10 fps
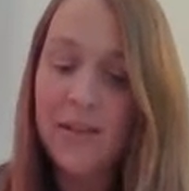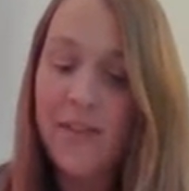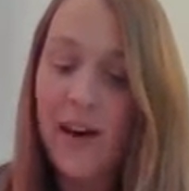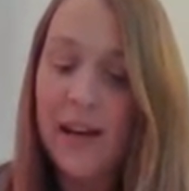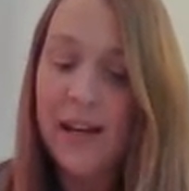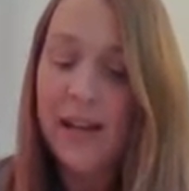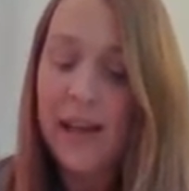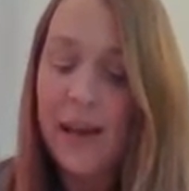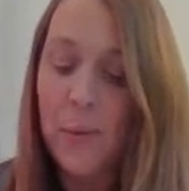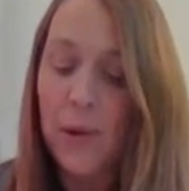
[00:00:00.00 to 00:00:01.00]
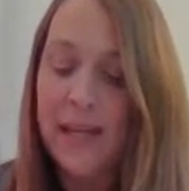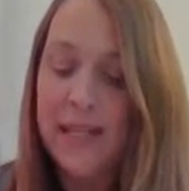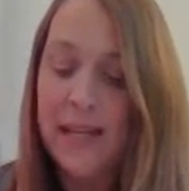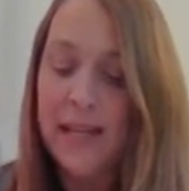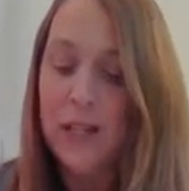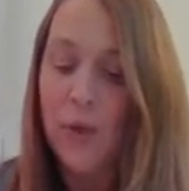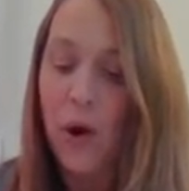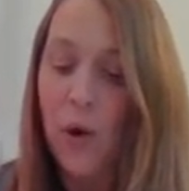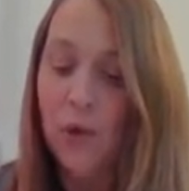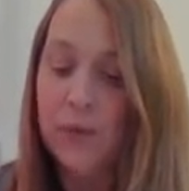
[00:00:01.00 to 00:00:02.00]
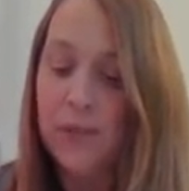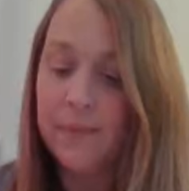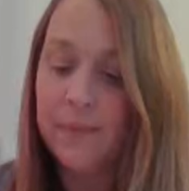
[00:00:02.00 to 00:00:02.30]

finally came wheezing into a halt.